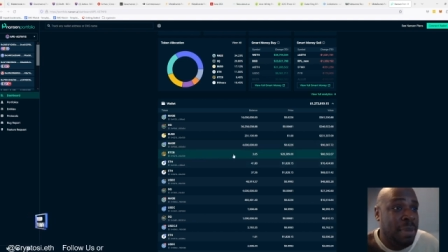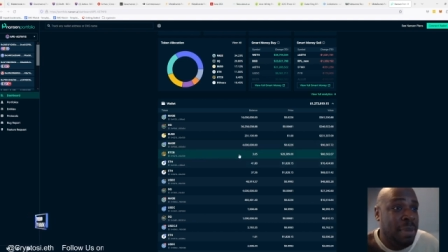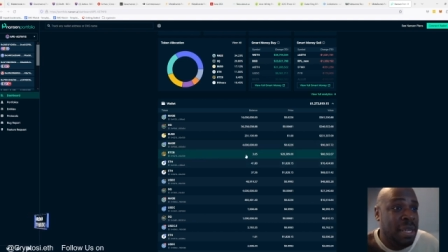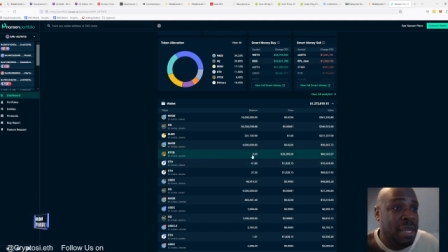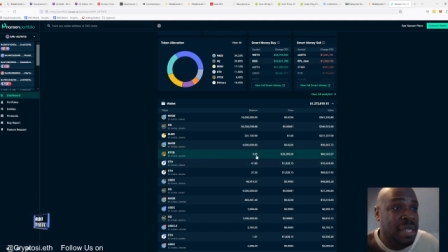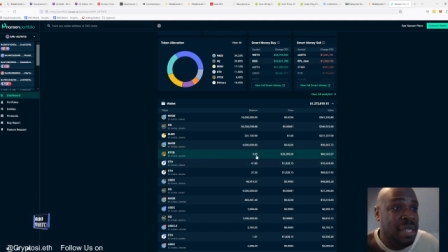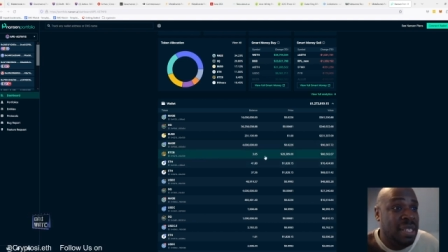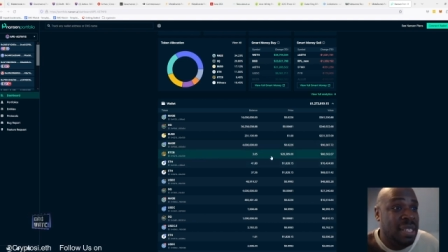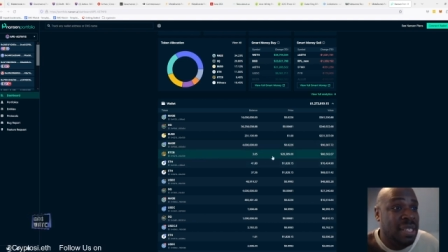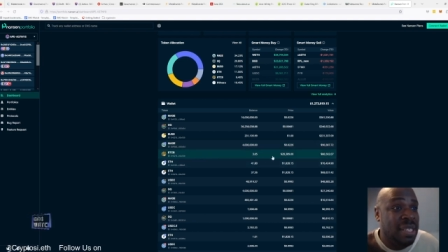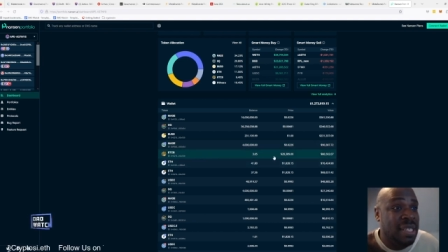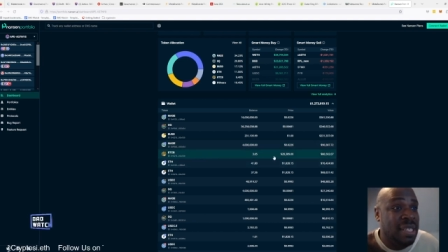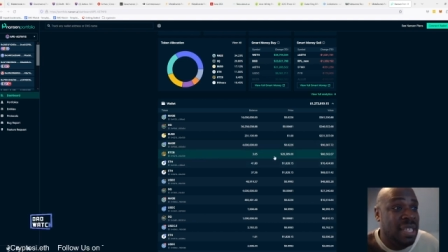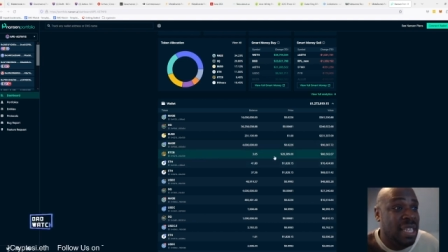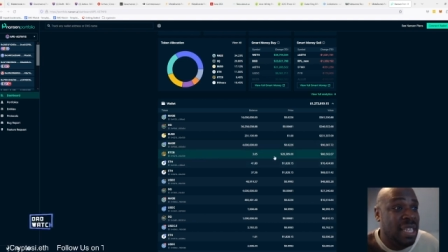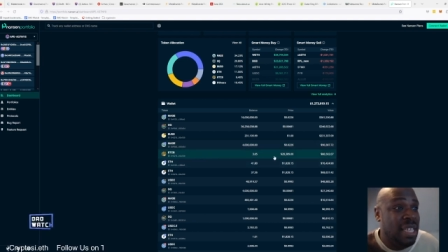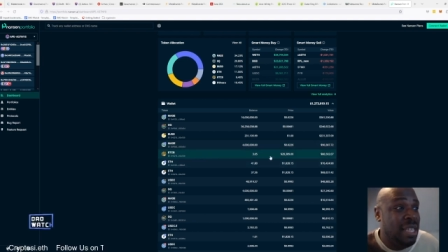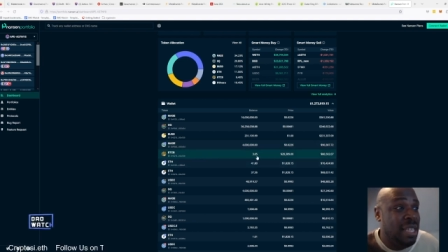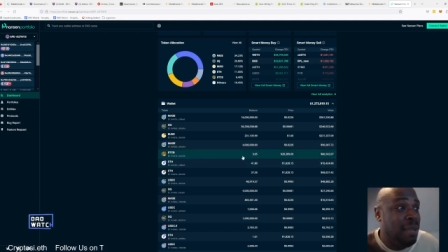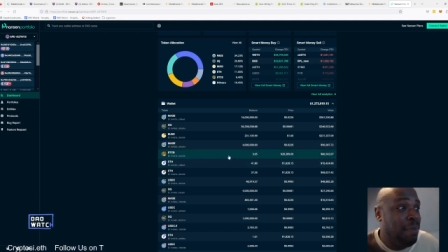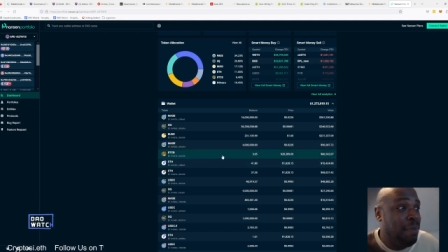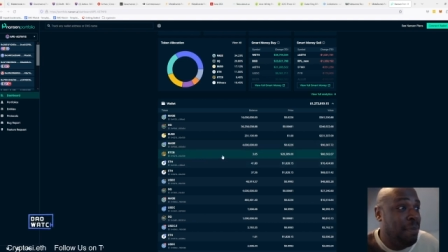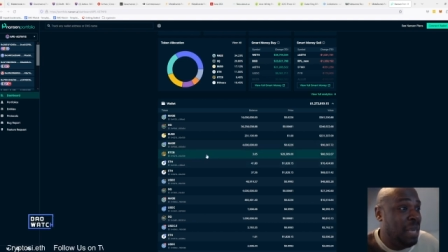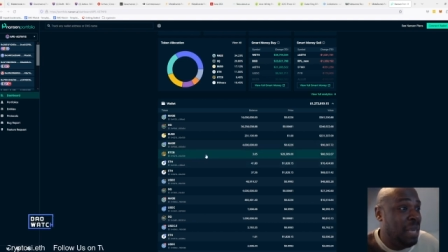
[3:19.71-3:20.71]
B T
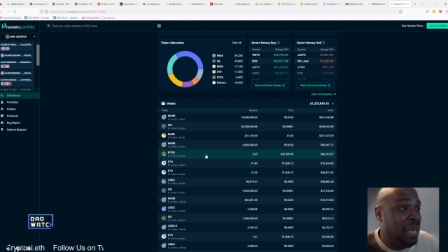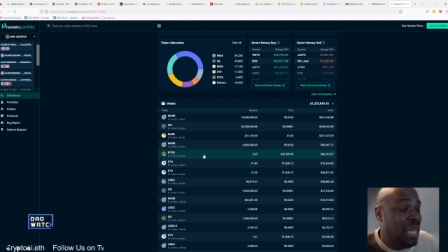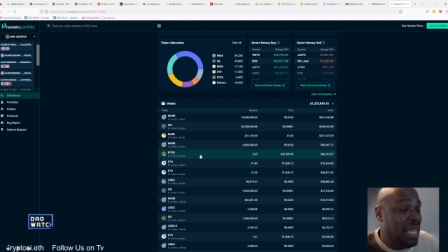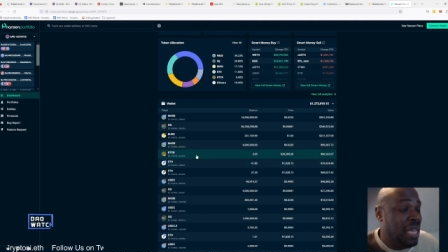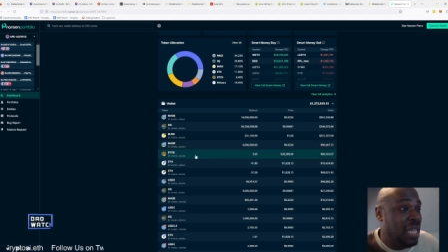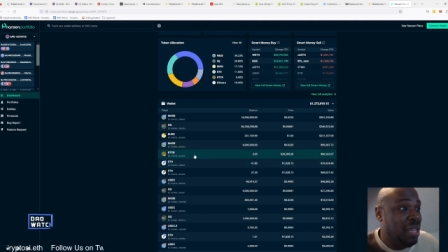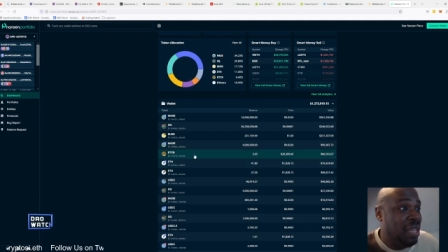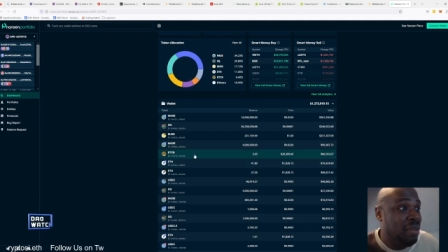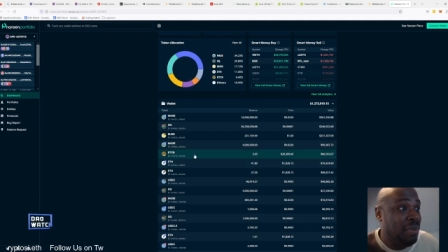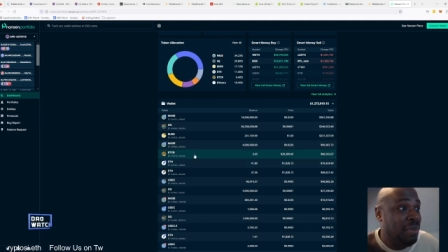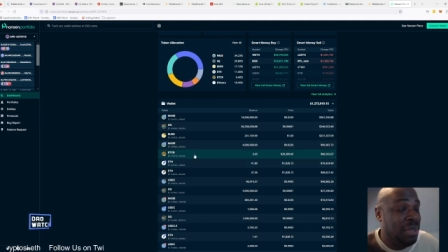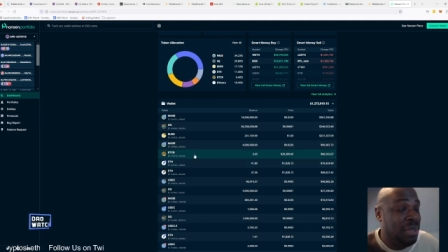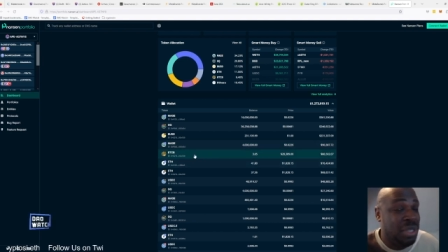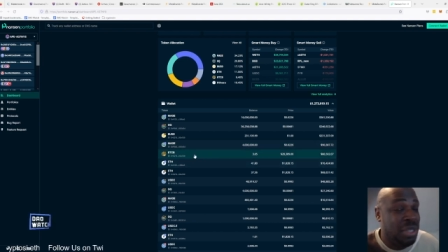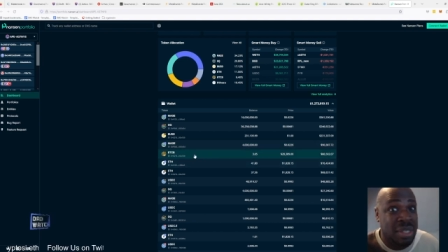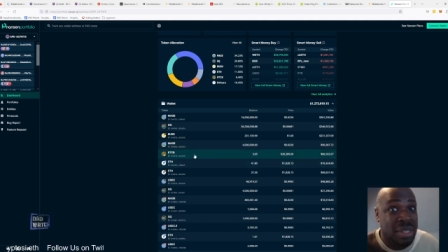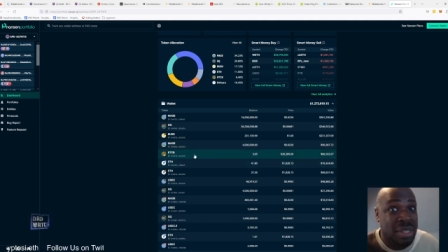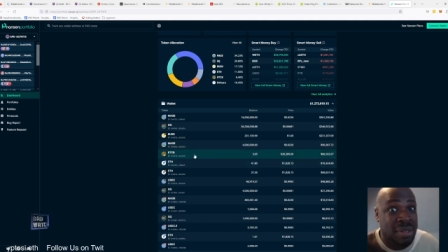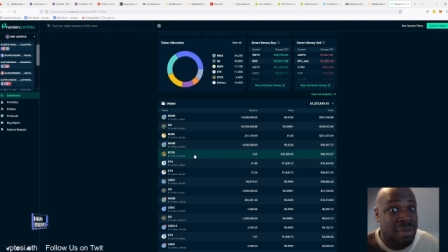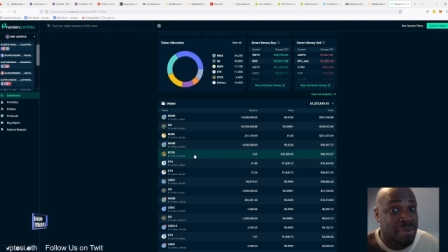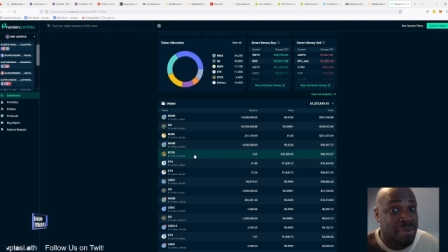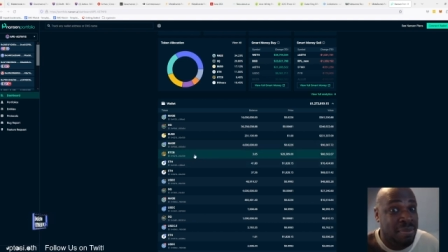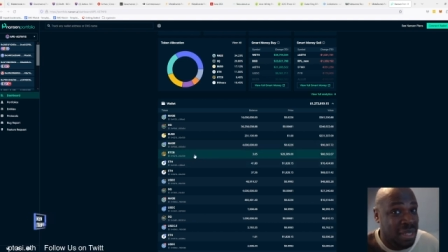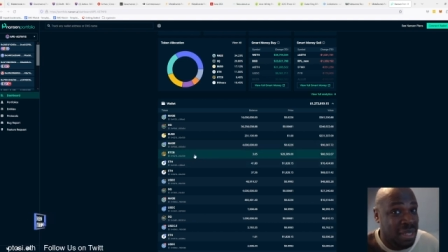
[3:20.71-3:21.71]
C B, which
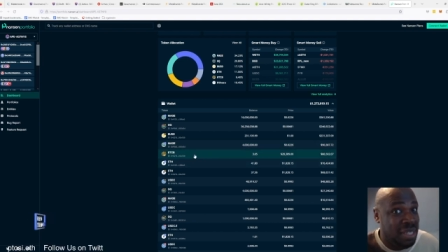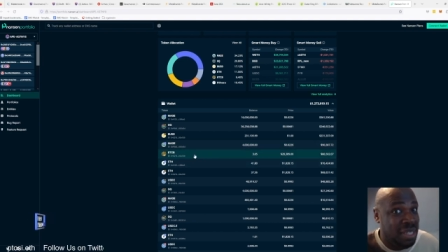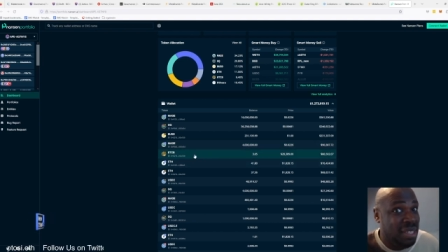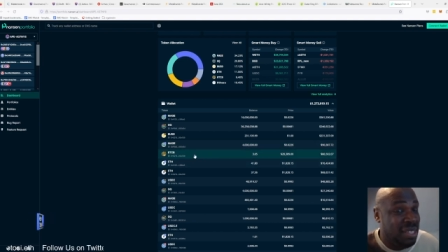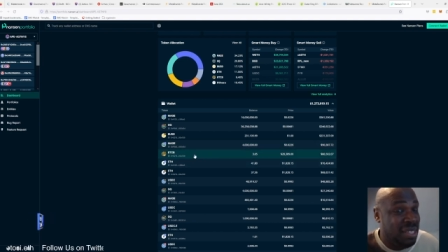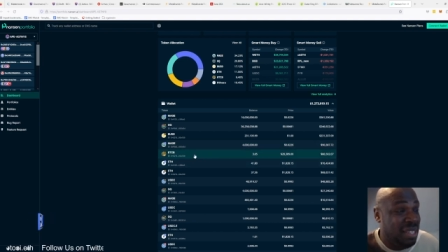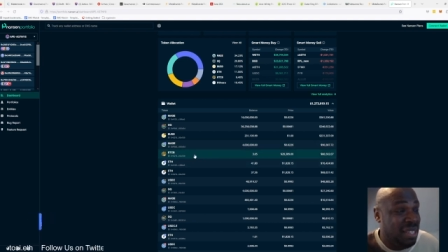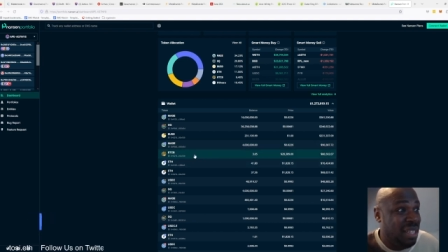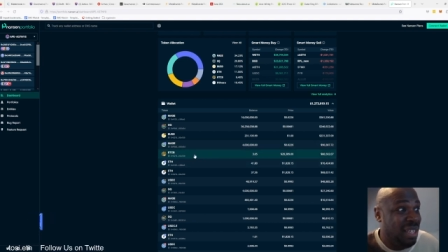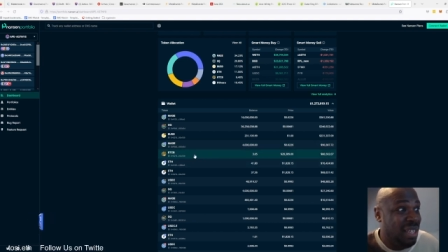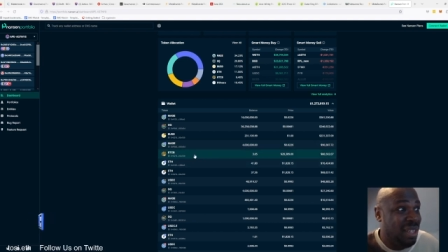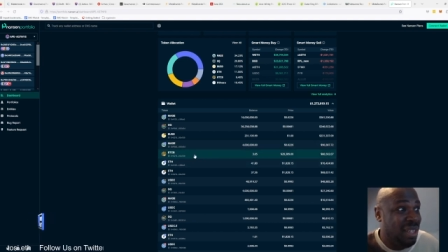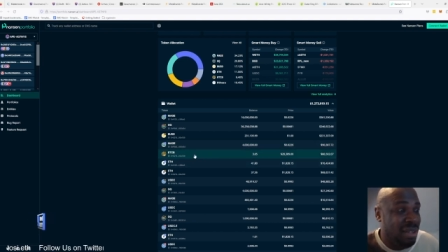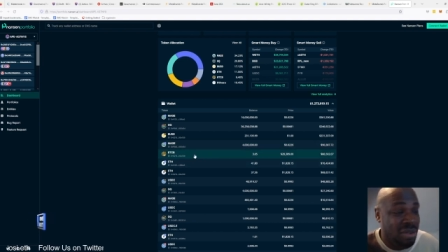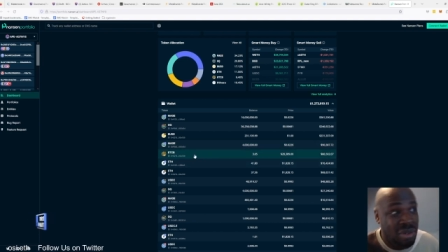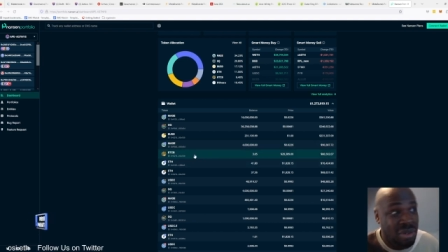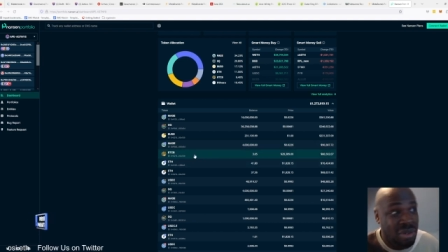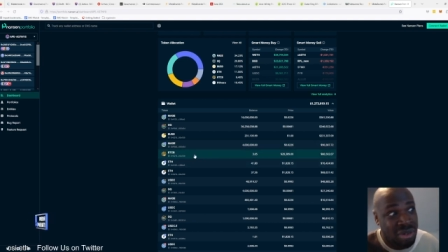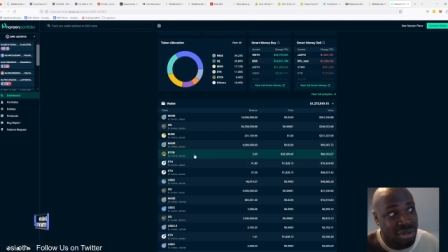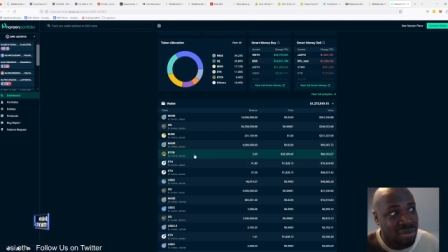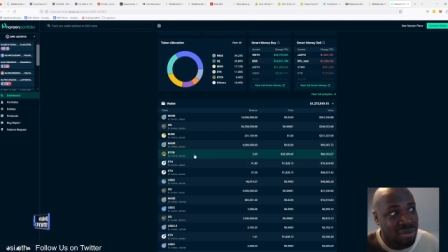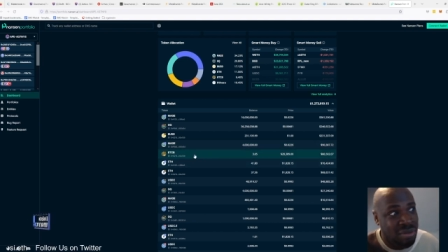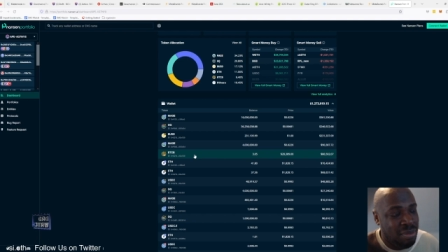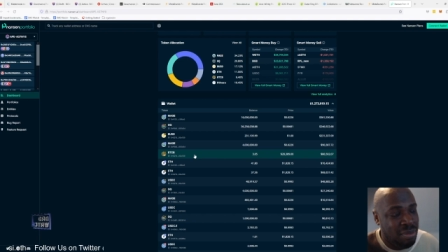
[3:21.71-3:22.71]
is B T C
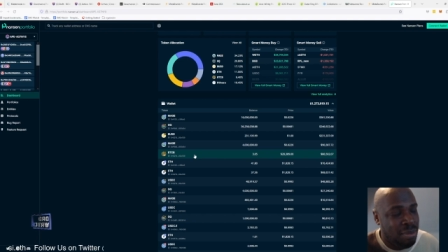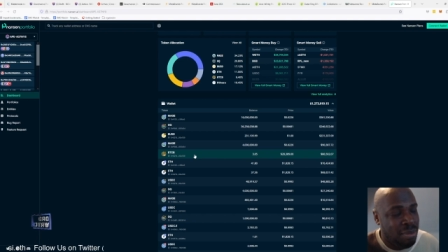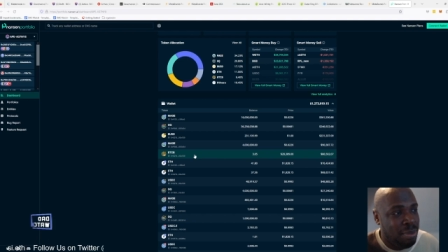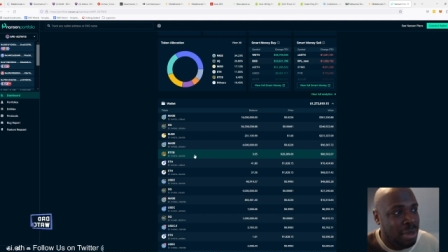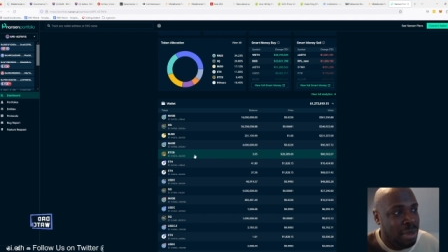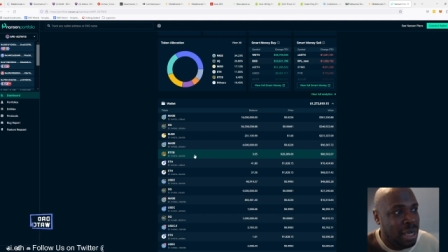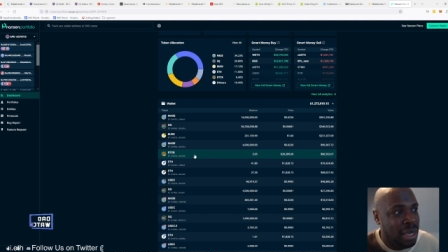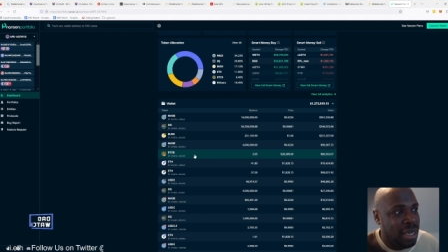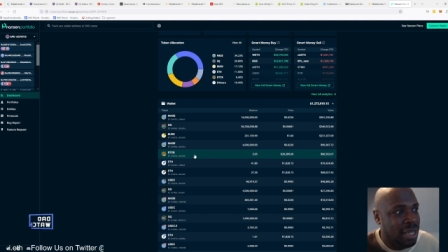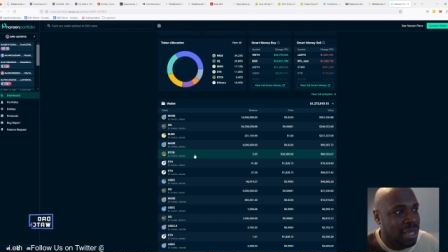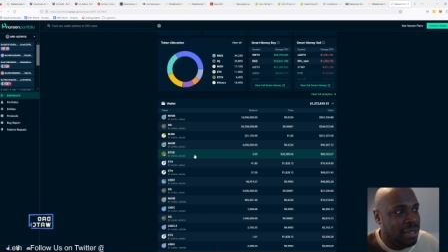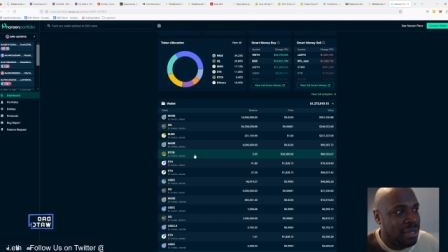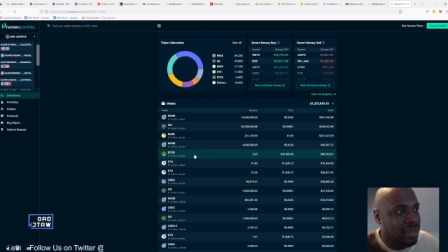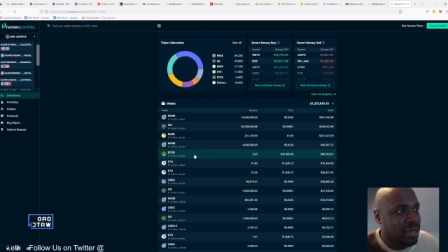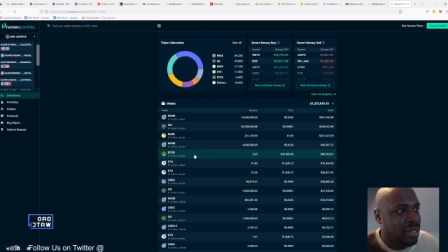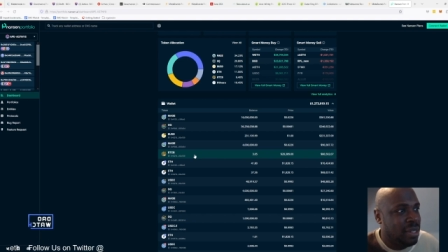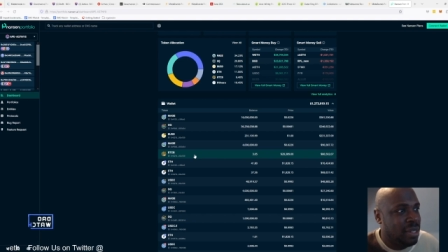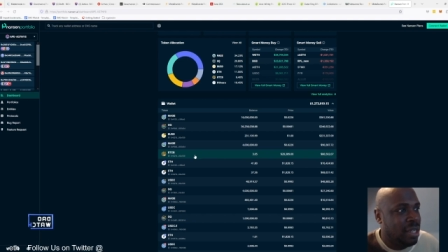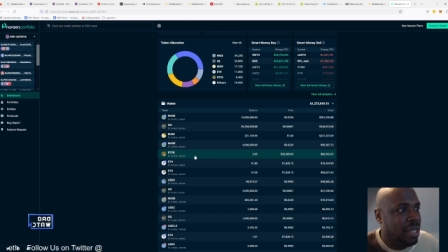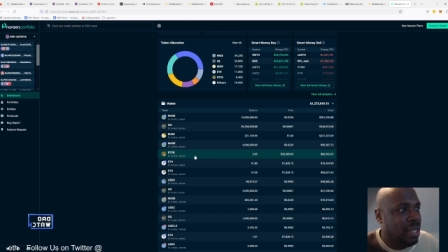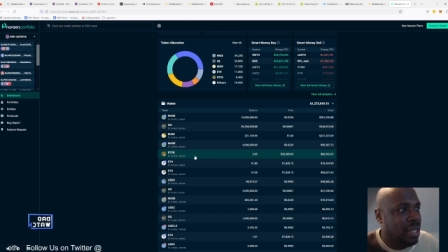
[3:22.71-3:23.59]
on Binance,